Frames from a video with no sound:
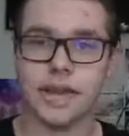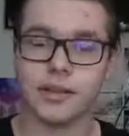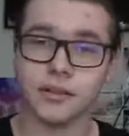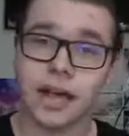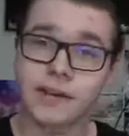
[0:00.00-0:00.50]
And
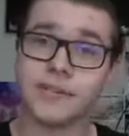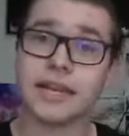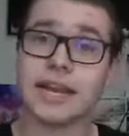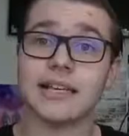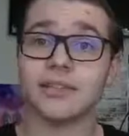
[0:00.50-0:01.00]
a lot of
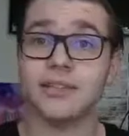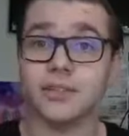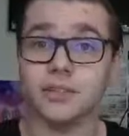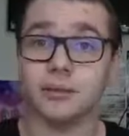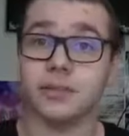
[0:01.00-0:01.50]
that has to
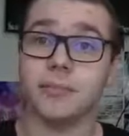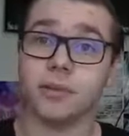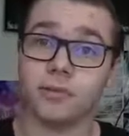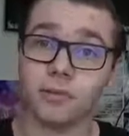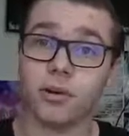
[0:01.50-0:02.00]
do with the
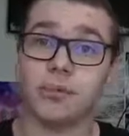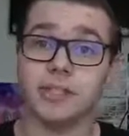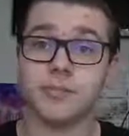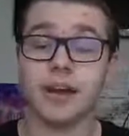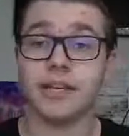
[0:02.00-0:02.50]

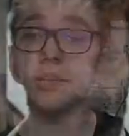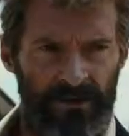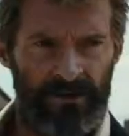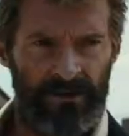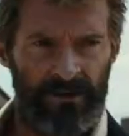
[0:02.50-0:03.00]
performance by Hugh
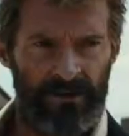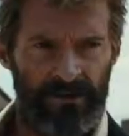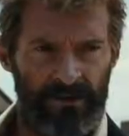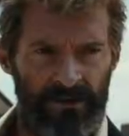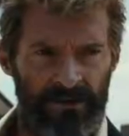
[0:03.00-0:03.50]
Jackman,
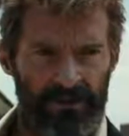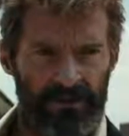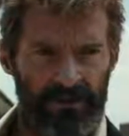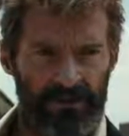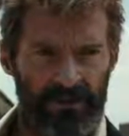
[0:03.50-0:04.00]
which is
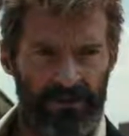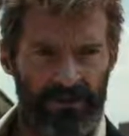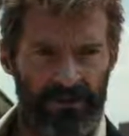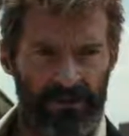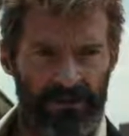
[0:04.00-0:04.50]
the best
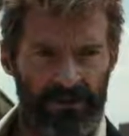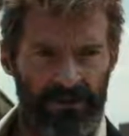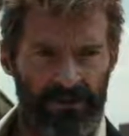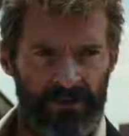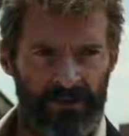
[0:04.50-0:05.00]

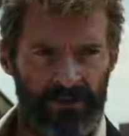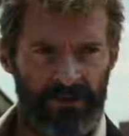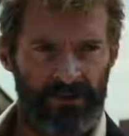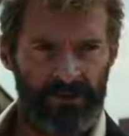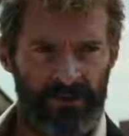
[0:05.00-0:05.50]
performance
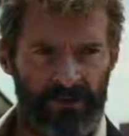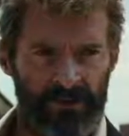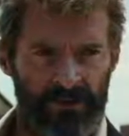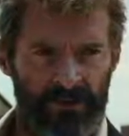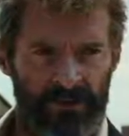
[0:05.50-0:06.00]
out of
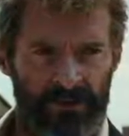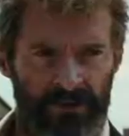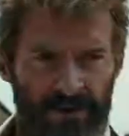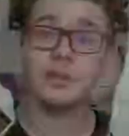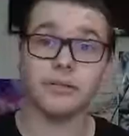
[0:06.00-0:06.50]
any
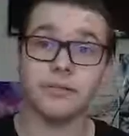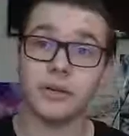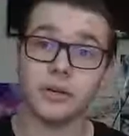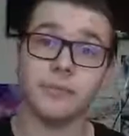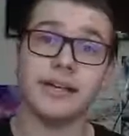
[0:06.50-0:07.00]
Wolverine
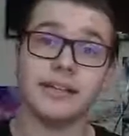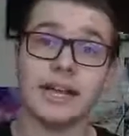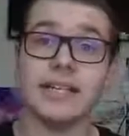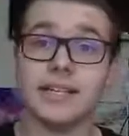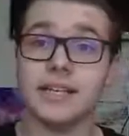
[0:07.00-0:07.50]
film
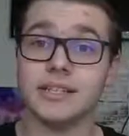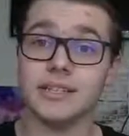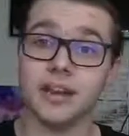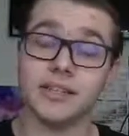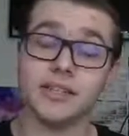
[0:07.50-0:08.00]
that he has
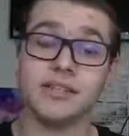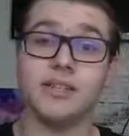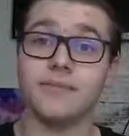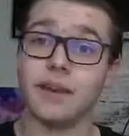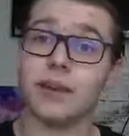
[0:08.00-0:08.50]
done. This is
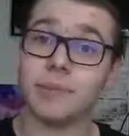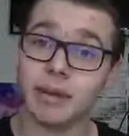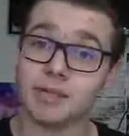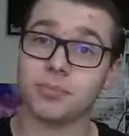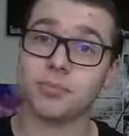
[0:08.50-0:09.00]
the very
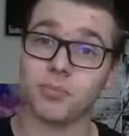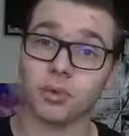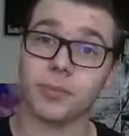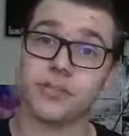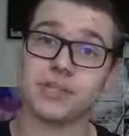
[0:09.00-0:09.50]
best
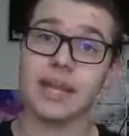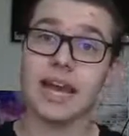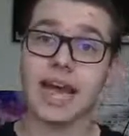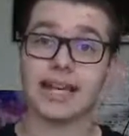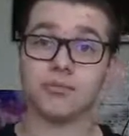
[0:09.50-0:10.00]
performance
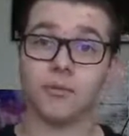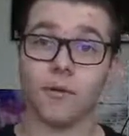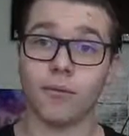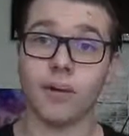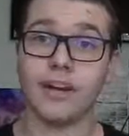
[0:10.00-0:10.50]
as
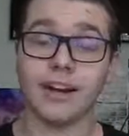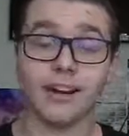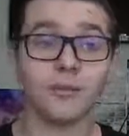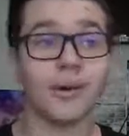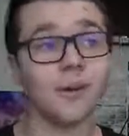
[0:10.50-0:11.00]
Wolverine. It
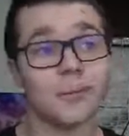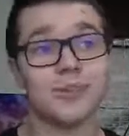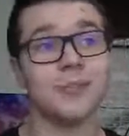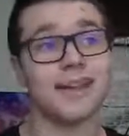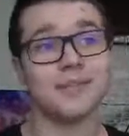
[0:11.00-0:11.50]

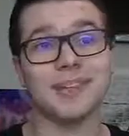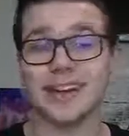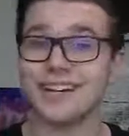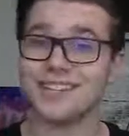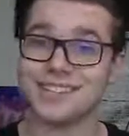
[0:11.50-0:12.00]
almost makes me
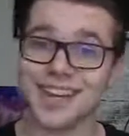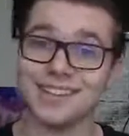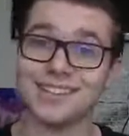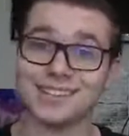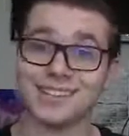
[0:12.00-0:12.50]
kind of sad
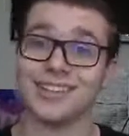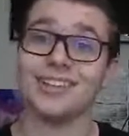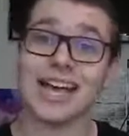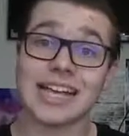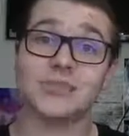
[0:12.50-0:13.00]
that this is the
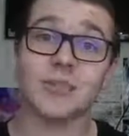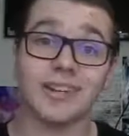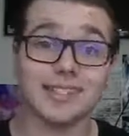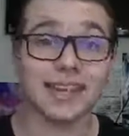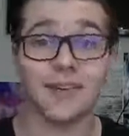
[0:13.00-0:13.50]
last one
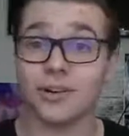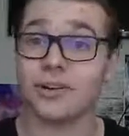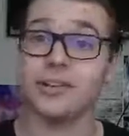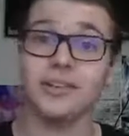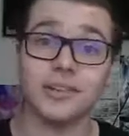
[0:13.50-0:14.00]
he's ever
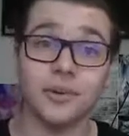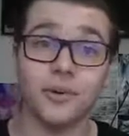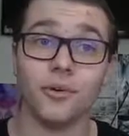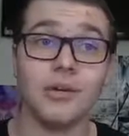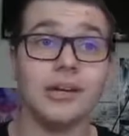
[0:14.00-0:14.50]
gonna
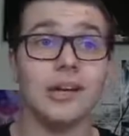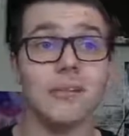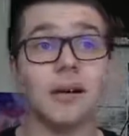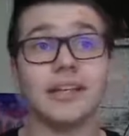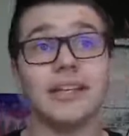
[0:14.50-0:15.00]
do,
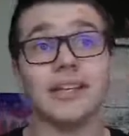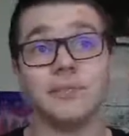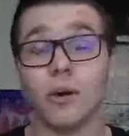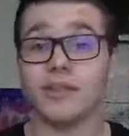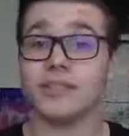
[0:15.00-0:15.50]
but it
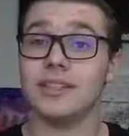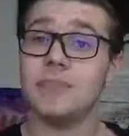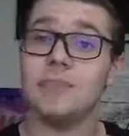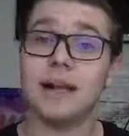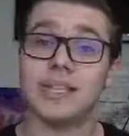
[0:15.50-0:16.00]
was
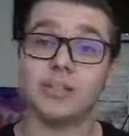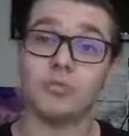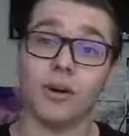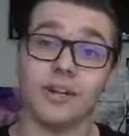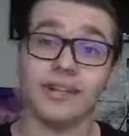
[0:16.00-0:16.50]
the best
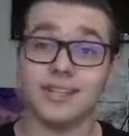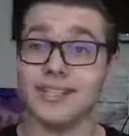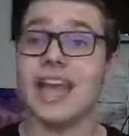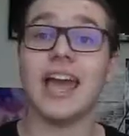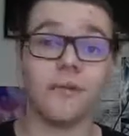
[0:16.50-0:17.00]
one
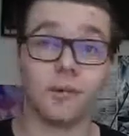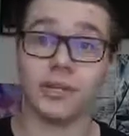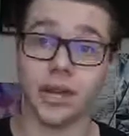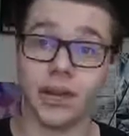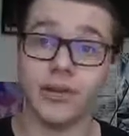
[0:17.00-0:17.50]
he's ever
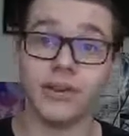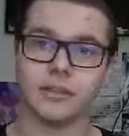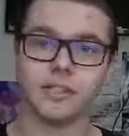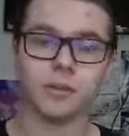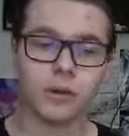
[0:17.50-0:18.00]
done.
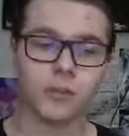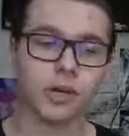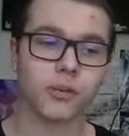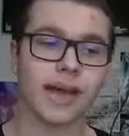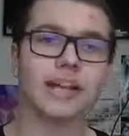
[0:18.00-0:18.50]
It's the one where
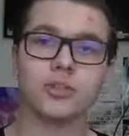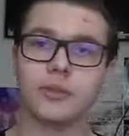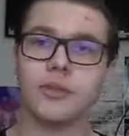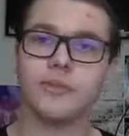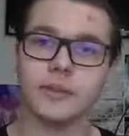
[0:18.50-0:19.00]
you
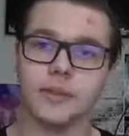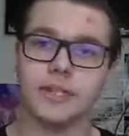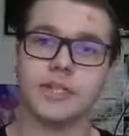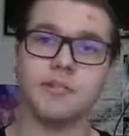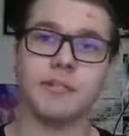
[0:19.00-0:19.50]
actually feel
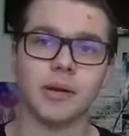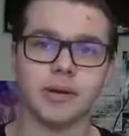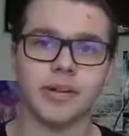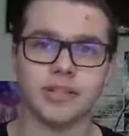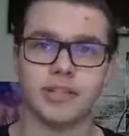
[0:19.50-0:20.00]
his
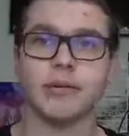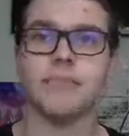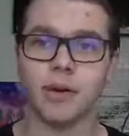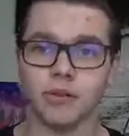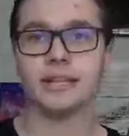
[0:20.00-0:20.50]
bitterness the
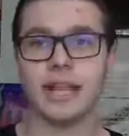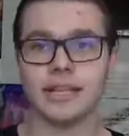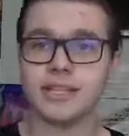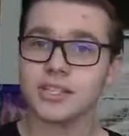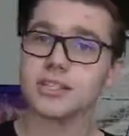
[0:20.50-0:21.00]
most.
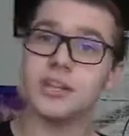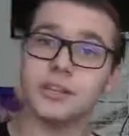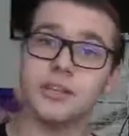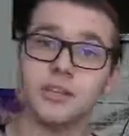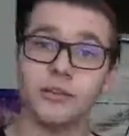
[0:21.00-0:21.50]
And this is
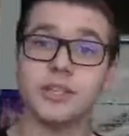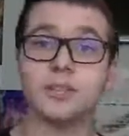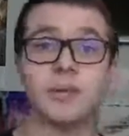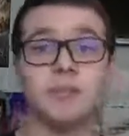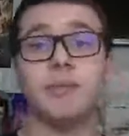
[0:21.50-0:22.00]
nothing new. He's
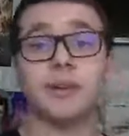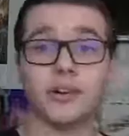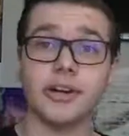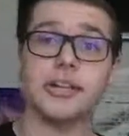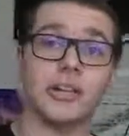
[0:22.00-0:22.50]
been
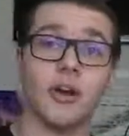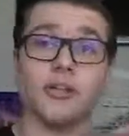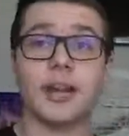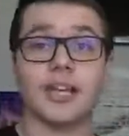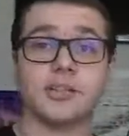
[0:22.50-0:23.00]
bitter in the
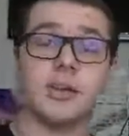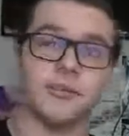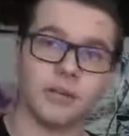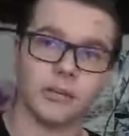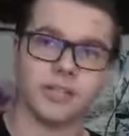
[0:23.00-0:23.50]
other X-Men
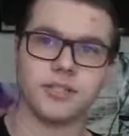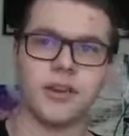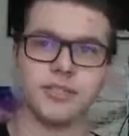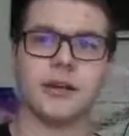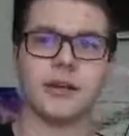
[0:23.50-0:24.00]
films. He
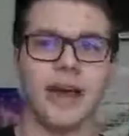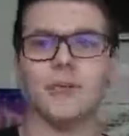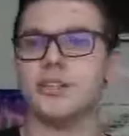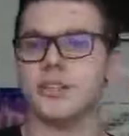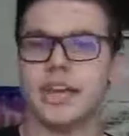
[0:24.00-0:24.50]
talks about how
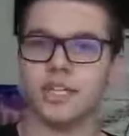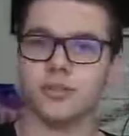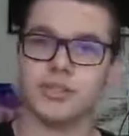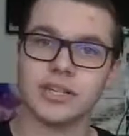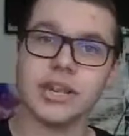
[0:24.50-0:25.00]
he's
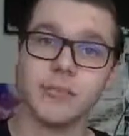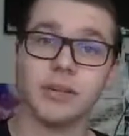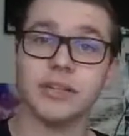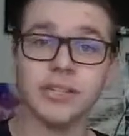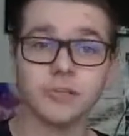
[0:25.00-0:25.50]
dangerous. But
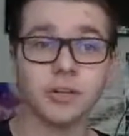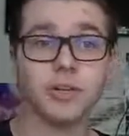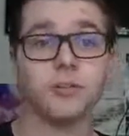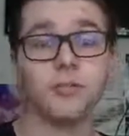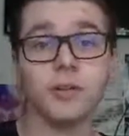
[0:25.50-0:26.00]
in this one,
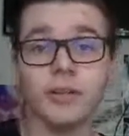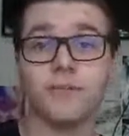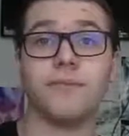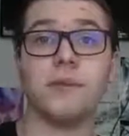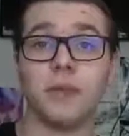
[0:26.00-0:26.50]
you really
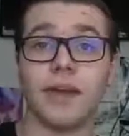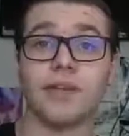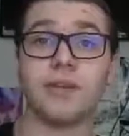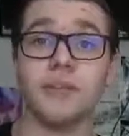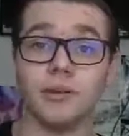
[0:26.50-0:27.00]
feel
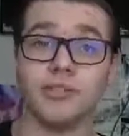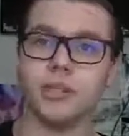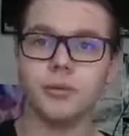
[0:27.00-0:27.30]
that the most.